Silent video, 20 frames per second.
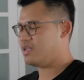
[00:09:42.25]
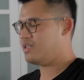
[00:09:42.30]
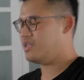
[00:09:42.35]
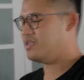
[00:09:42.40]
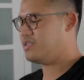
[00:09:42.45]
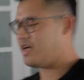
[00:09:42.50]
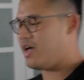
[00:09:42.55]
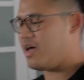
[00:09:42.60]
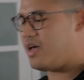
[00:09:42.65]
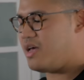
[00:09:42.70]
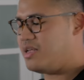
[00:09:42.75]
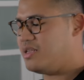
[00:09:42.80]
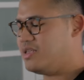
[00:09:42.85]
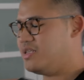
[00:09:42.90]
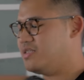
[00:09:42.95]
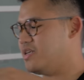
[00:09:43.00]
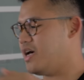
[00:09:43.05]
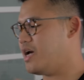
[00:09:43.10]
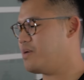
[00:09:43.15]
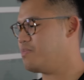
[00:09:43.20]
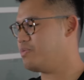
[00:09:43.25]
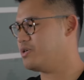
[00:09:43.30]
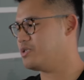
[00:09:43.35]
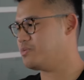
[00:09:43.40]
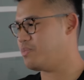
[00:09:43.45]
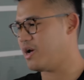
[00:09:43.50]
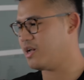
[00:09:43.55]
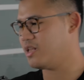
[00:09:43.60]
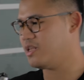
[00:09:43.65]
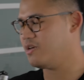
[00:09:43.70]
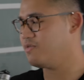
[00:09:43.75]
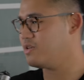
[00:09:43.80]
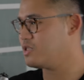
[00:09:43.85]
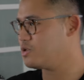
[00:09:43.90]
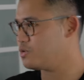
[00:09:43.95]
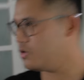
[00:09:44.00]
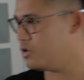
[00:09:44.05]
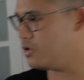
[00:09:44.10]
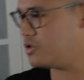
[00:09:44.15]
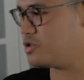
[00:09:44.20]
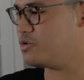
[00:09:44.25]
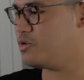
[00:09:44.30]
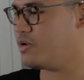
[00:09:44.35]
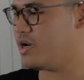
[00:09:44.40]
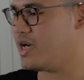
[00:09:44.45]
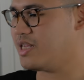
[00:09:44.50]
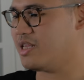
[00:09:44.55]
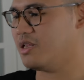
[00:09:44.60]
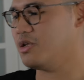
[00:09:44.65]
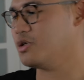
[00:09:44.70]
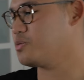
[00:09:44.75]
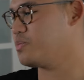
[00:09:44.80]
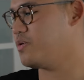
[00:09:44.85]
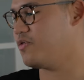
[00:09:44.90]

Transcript: in, desi in design perspective. It looks great, it looks